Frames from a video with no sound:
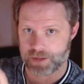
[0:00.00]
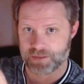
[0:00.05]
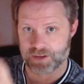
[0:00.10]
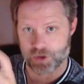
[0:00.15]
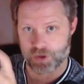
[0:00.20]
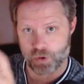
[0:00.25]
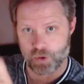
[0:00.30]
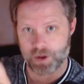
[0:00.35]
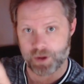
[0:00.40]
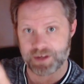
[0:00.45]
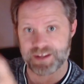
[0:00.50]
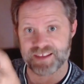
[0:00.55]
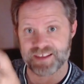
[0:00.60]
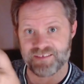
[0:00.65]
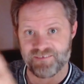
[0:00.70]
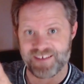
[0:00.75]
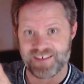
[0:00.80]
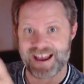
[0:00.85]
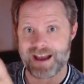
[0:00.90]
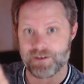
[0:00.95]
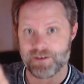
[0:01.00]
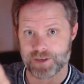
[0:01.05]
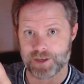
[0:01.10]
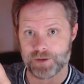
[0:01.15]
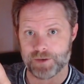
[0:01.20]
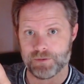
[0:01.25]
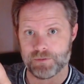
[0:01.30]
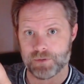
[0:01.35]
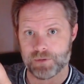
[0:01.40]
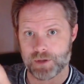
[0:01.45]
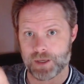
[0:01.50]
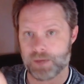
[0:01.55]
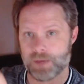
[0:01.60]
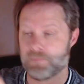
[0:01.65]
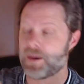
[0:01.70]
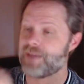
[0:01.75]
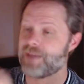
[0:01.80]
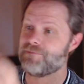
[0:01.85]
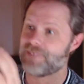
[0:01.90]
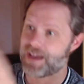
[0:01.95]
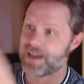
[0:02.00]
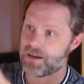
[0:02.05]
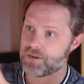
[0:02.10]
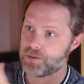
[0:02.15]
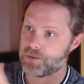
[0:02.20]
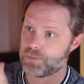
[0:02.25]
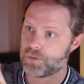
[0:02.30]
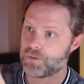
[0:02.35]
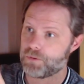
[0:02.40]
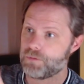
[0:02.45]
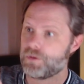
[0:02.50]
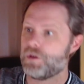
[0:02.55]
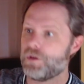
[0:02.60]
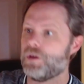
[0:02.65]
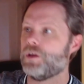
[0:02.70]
The coin is value. Am I valuable?